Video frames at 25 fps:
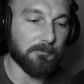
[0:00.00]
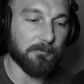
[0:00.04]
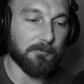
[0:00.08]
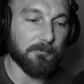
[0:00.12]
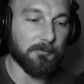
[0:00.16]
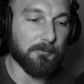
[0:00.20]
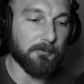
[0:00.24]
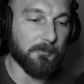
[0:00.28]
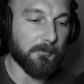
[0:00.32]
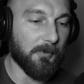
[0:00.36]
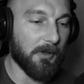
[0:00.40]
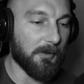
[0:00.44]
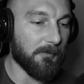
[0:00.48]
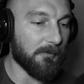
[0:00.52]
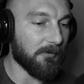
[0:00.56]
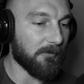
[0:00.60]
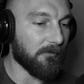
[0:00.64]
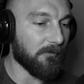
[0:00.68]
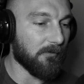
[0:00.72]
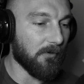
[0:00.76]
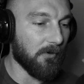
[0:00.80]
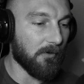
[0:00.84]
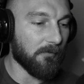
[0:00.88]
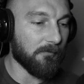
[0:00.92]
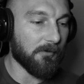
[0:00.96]
maybe it's
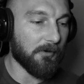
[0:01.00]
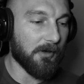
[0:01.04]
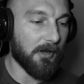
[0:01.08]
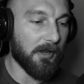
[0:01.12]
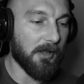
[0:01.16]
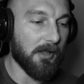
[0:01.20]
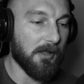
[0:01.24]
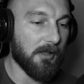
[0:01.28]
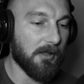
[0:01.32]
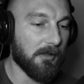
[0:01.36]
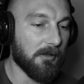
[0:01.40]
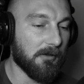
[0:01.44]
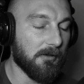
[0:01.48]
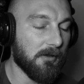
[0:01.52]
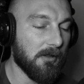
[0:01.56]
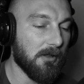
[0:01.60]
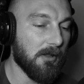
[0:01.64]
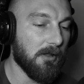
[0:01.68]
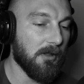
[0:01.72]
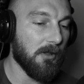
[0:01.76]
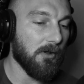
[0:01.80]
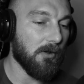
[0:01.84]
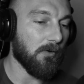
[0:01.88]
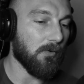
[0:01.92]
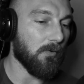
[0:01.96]
overhead
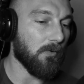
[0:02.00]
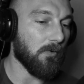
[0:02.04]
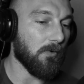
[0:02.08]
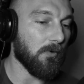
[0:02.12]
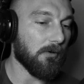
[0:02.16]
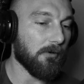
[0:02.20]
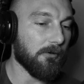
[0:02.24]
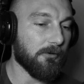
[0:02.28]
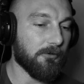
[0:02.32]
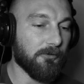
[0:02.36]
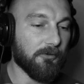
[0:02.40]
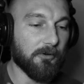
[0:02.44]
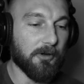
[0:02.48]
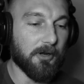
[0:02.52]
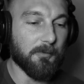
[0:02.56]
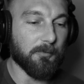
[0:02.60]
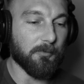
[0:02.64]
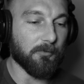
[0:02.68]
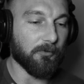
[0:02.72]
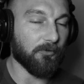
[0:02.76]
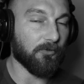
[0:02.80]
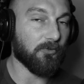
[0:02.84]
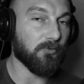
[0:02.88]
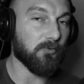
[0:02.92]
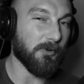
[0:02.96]
or you're able to
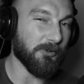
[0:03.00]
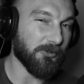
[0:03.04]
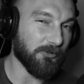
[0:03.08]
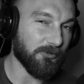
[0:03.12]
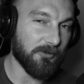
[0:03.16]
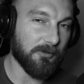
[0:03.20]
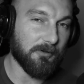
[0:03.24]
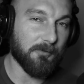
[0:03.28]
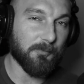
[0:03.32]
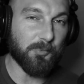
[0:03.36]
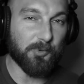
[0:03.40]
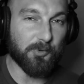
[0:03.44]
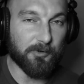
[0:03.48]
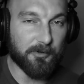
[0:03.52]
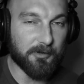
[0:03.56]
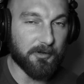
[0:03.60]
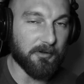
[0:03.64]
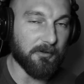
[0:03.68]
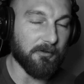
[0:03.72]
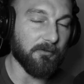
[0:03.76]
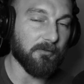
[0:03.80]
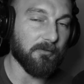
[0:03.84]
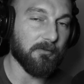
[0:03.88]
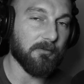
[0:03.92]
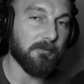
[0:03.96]
switch it pretty
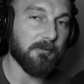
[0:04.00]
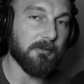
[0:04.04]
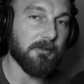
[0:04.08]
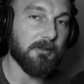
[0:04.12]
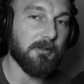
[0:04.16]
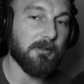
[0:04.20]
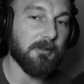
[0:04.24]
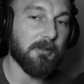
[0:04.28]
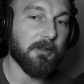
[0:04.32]
easily